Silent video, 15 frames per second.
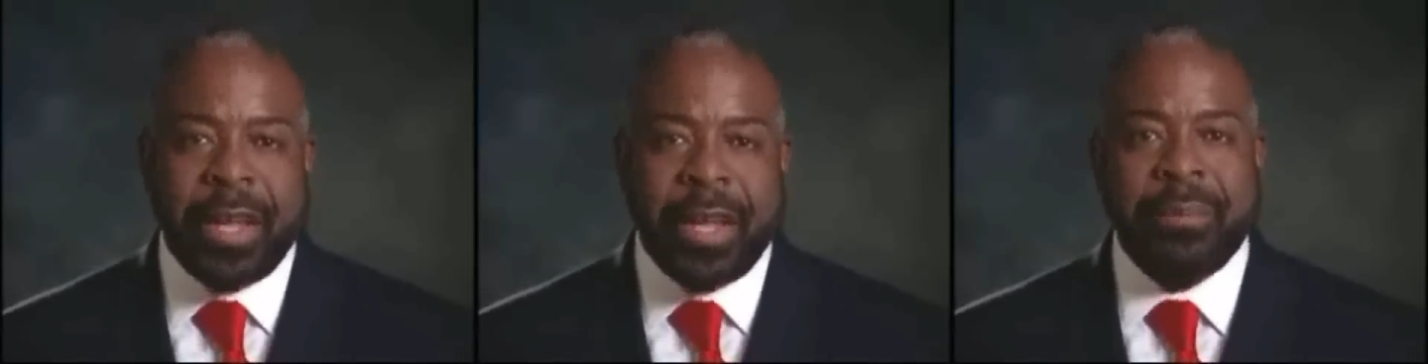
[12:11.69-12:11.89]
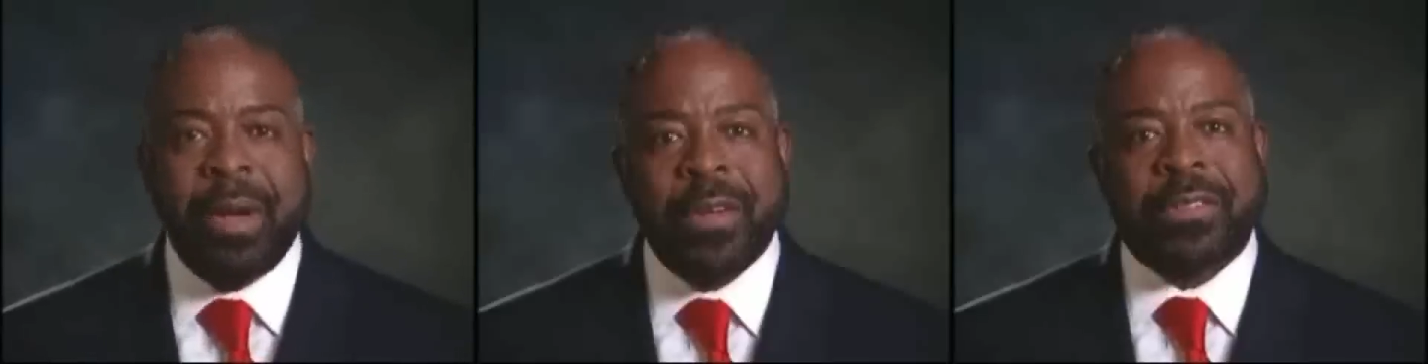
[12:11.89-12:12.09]

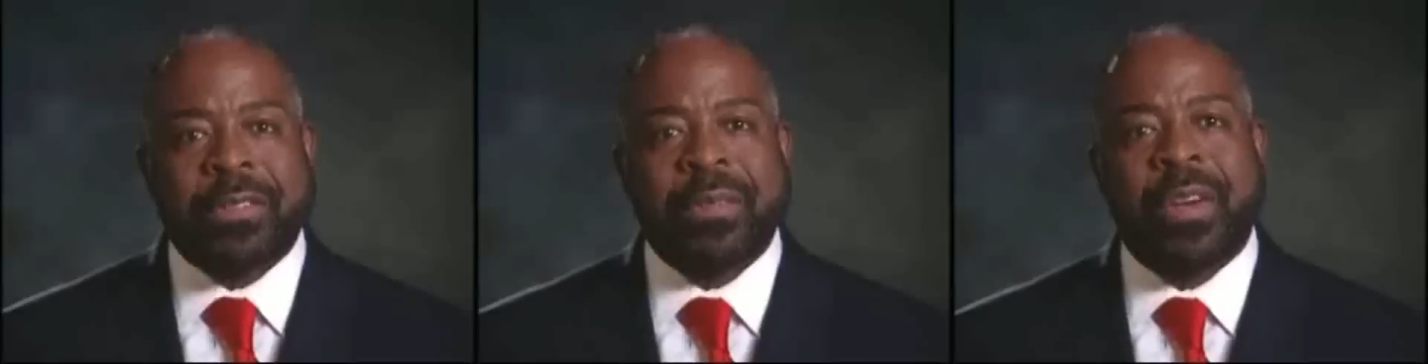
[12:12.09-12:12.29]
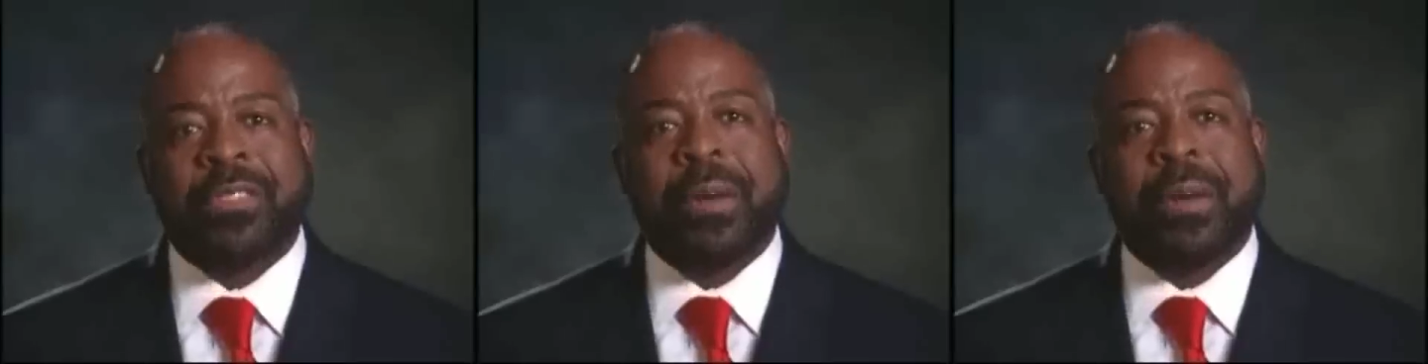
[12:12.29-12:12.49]
And most
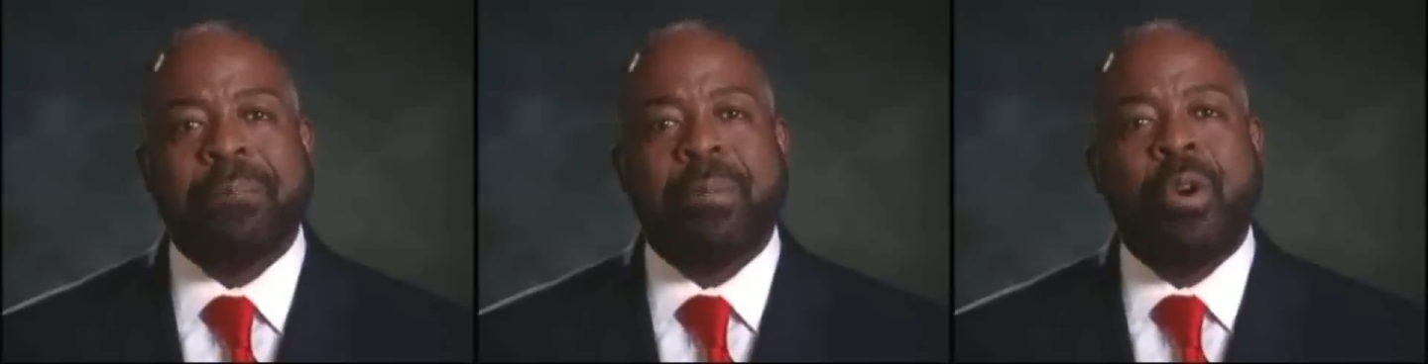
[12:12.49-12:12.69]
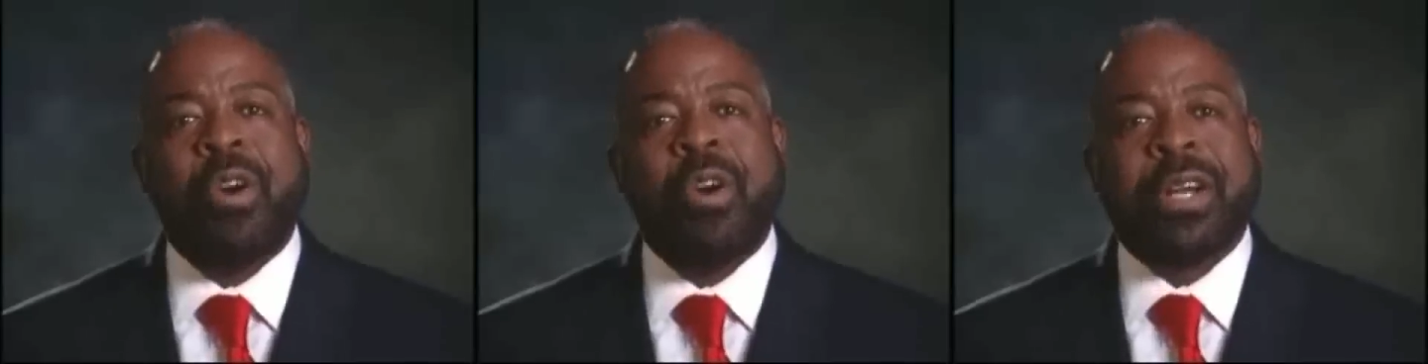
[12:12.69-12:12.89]
of us are
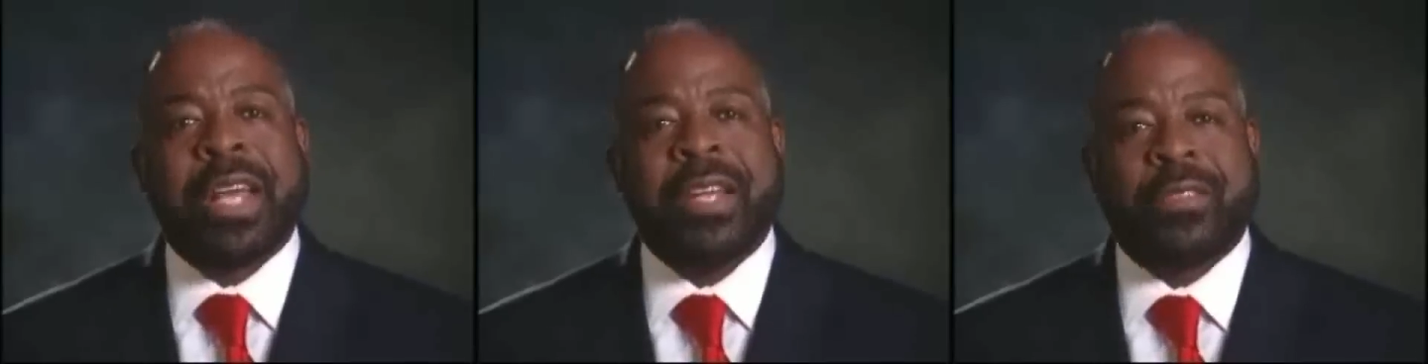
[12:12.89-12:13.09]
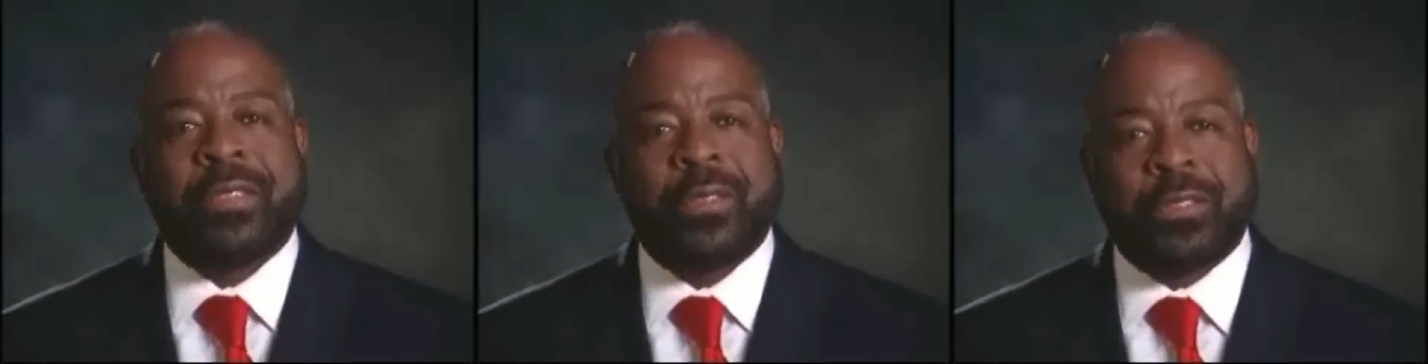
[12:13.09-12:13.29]
born
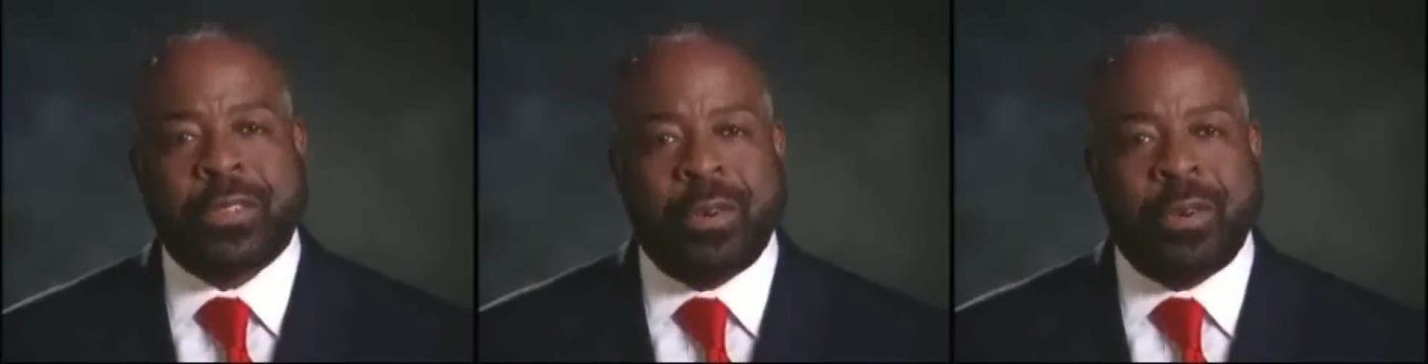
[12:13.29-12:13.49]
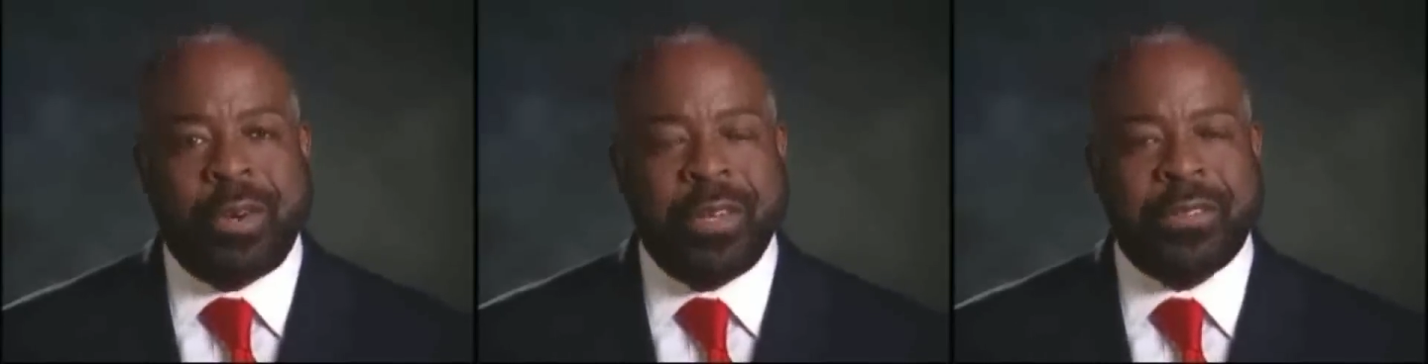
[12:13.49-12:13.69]
into
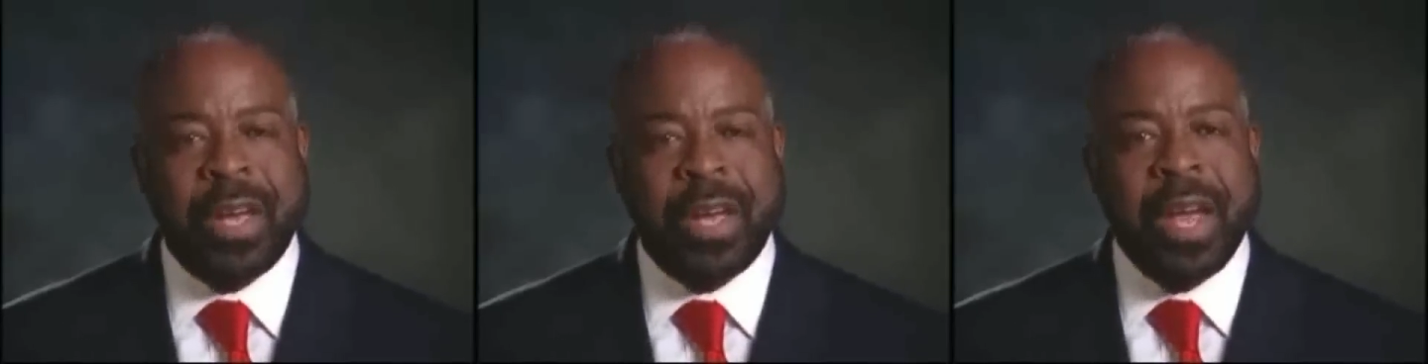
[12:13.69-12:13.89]
stories.